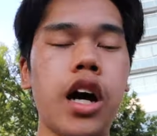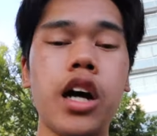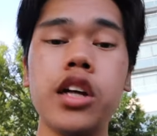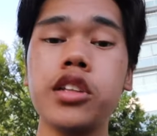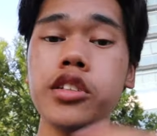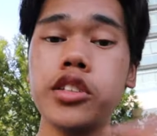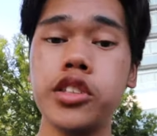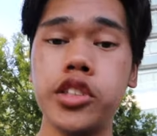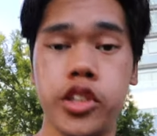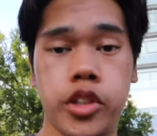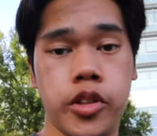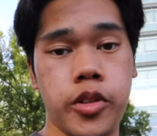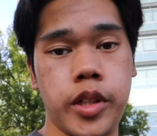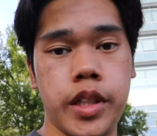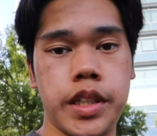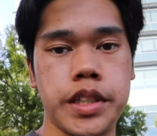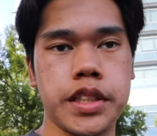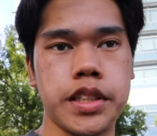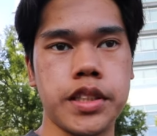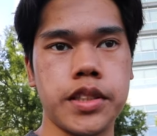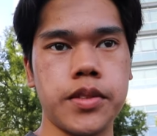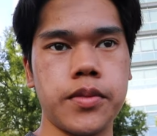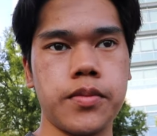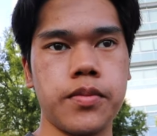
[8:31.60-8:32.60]
Other
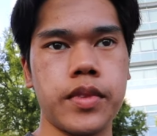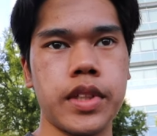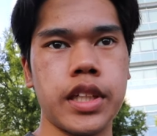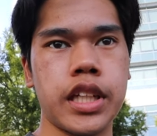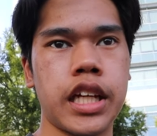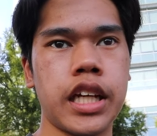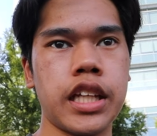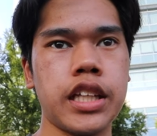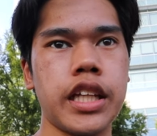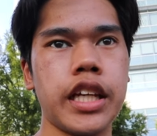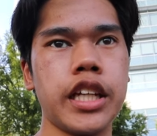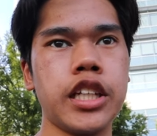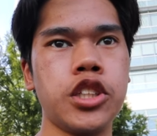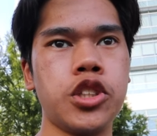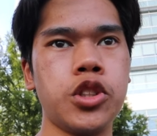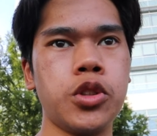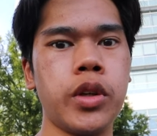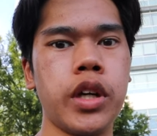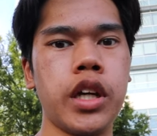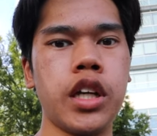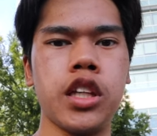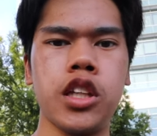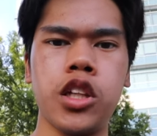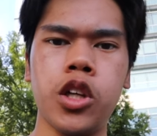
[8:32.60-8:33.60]
degrees can land you
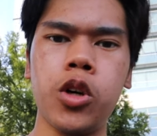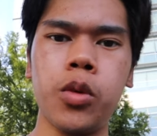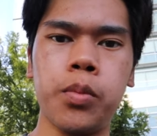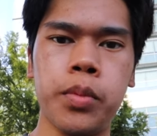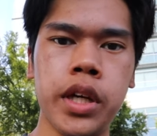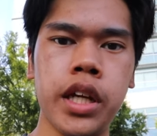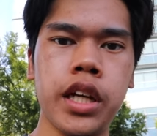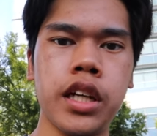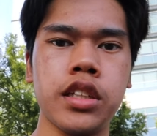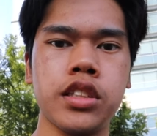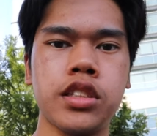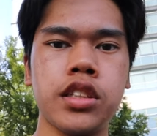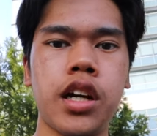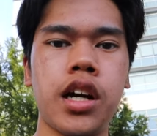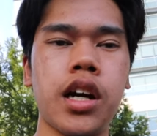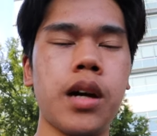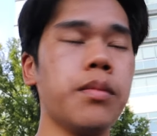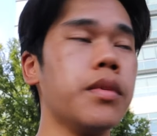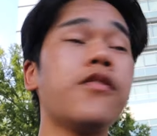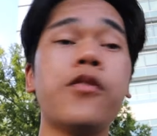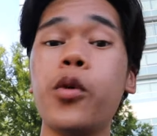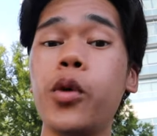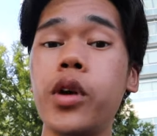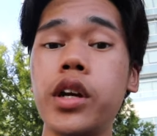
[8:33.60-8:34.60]
a low paying job.
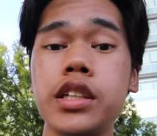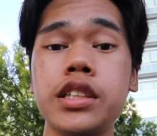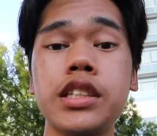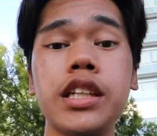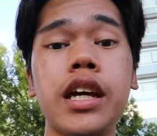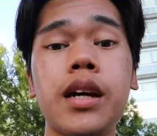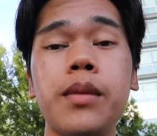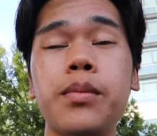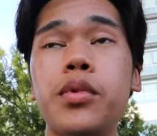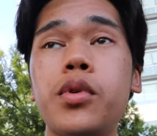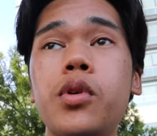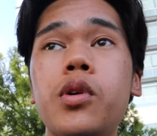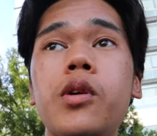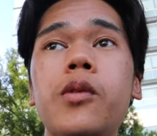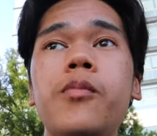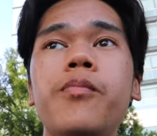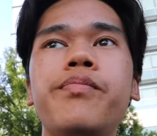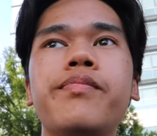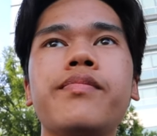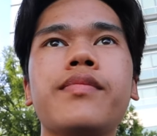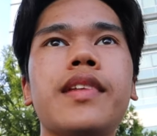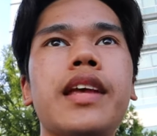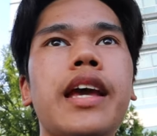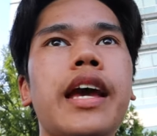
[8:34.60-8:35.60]
For example,
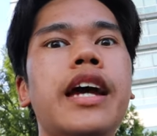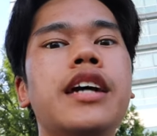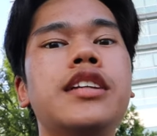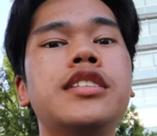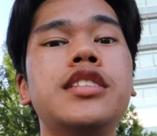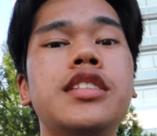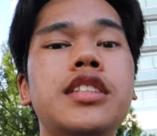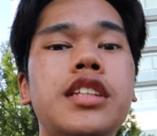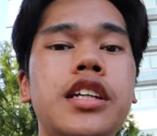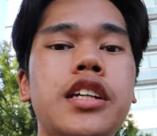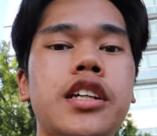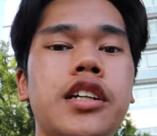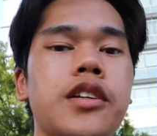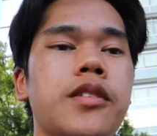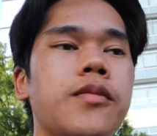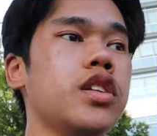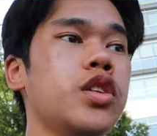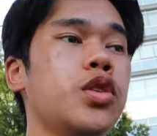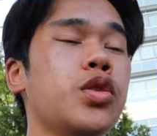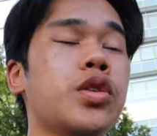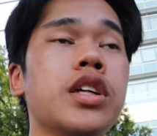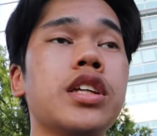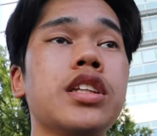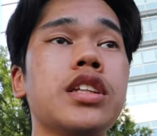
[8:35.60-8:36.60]
engineer,
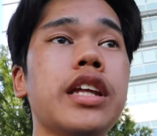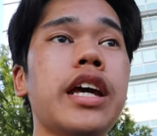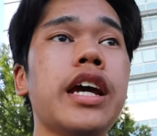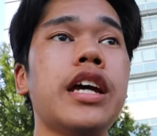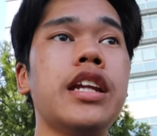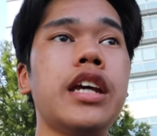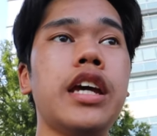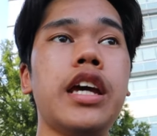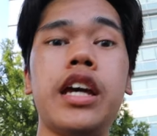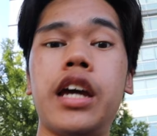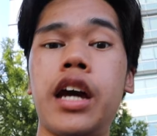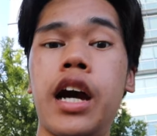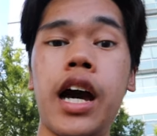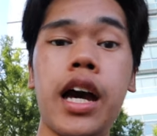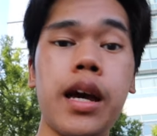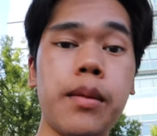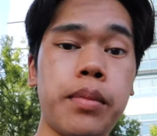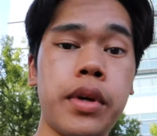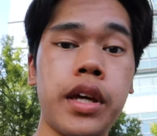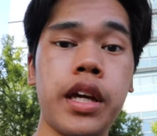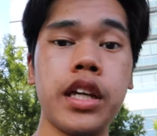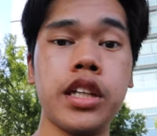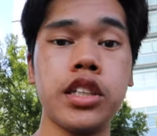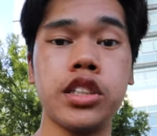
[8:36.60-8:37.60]
you can land a high
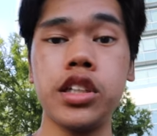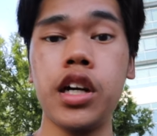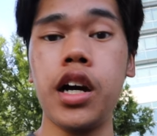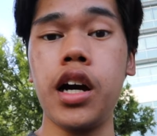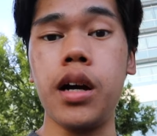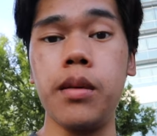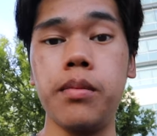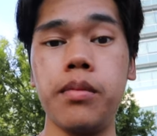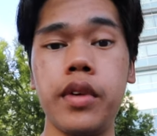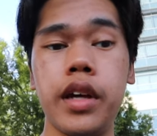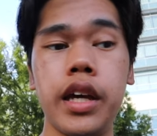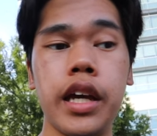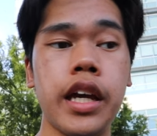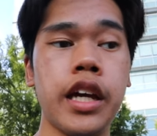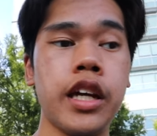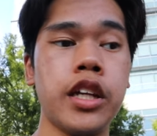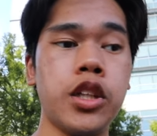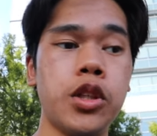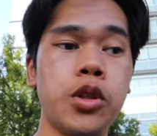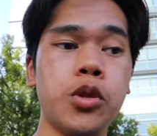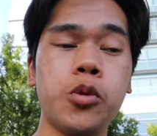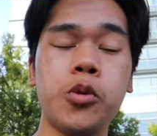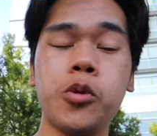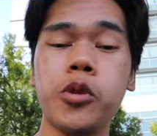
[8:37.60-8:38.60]
paying job
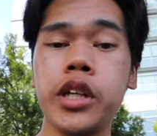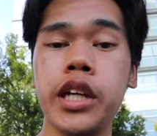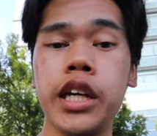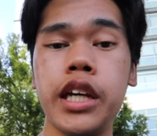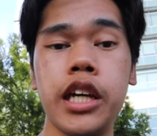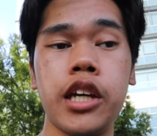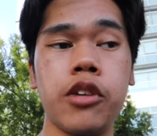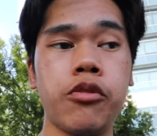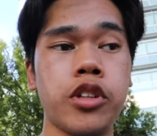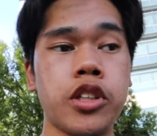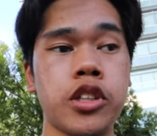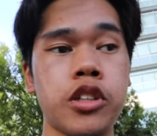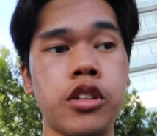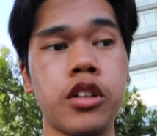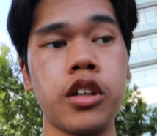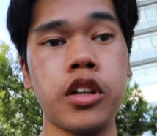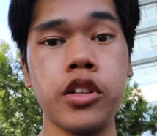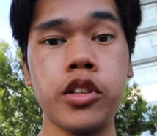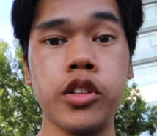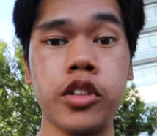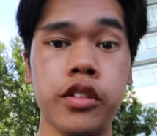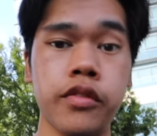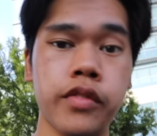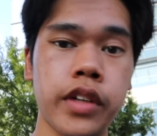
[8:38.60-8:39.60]
and you will get a return on
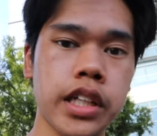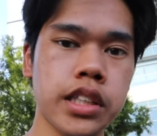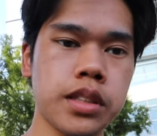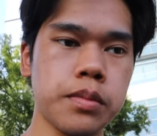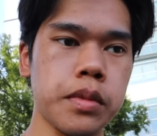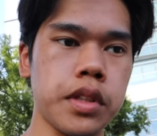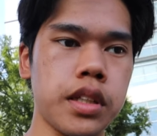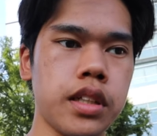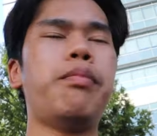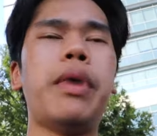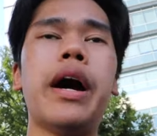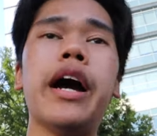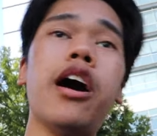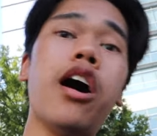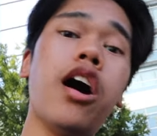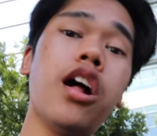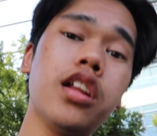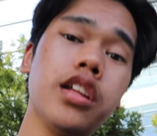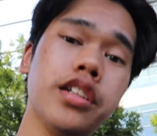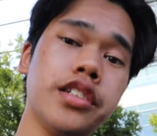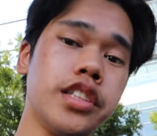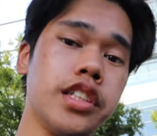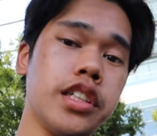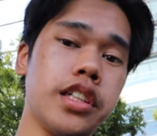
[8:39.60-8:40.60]
your investment.
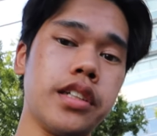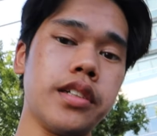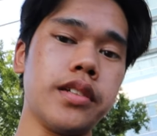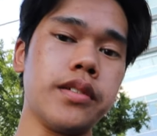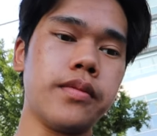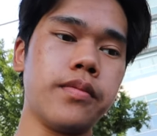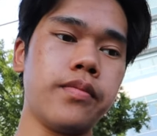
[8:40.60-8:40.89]
Biology,